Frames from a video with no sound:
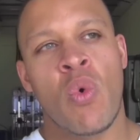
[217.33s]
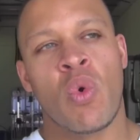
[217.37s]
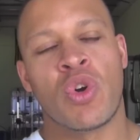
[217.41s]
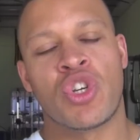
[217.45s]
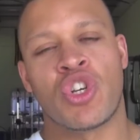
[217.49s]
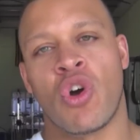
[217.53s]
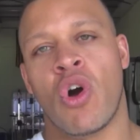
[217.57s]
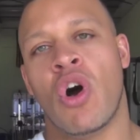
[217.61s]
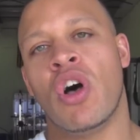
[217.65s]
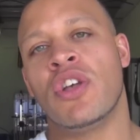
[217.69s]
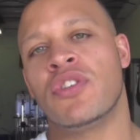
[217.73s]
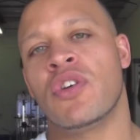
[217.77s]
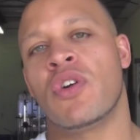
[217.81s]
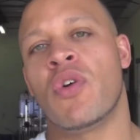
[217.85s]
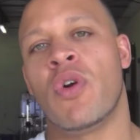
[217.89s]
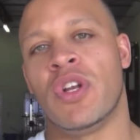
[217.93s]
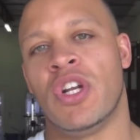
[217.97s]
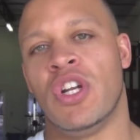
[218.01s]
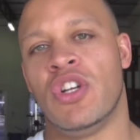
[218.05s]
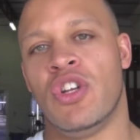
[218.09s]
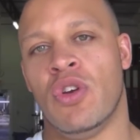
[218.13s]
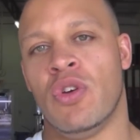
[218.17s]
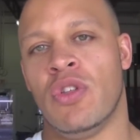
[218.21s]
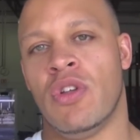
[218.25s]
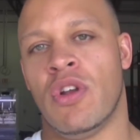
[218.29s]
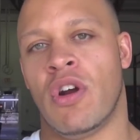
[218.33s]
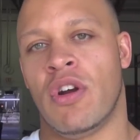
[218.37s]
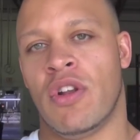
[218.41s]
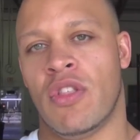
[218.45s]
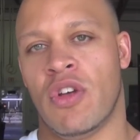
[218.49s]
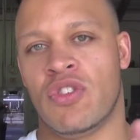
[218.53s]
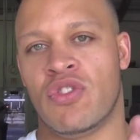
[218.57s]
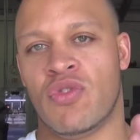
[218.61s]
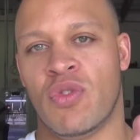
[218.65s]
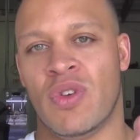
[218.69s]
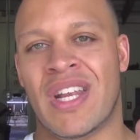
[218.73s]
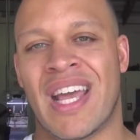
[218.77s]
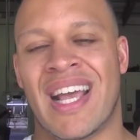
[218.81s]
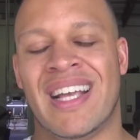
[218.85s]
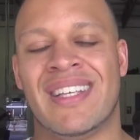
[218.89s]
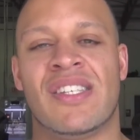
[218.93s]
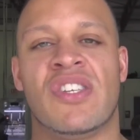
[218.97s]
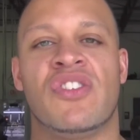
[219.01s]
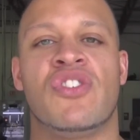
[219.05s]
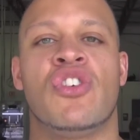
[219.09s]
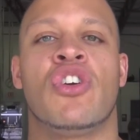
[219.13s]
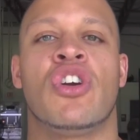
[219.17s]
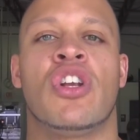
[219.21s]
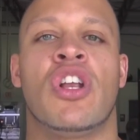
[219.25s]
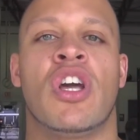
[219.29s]
What you're also going to do during those three days
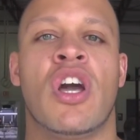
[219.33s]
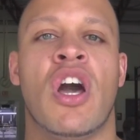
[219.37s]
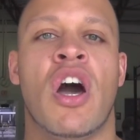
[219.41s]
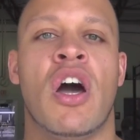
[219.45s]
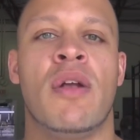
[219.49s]
is you're going to